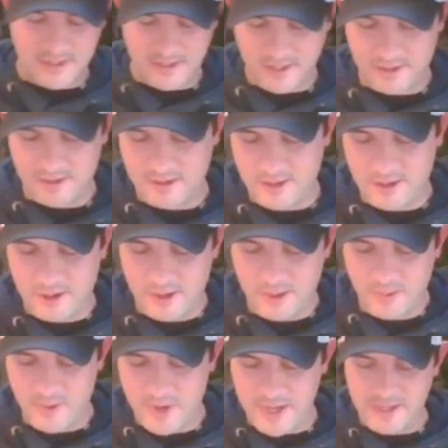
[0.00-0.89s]
a
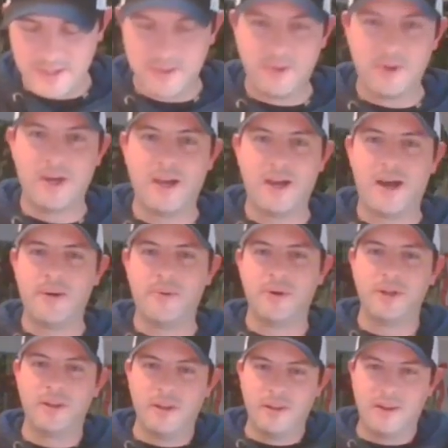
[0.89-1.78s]
long ways away. I
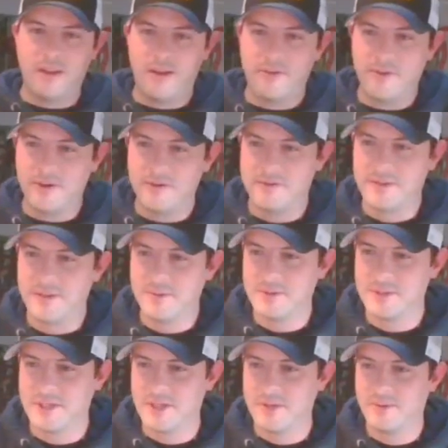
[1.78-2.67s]
would love it if she
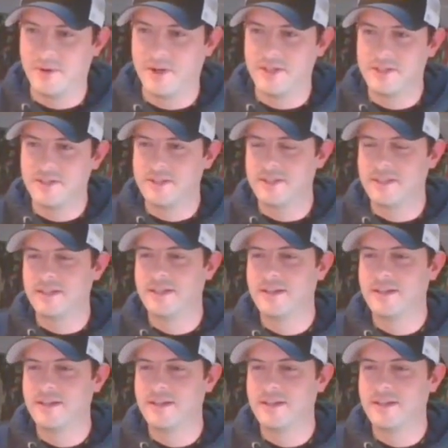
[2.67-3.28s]
was here watching.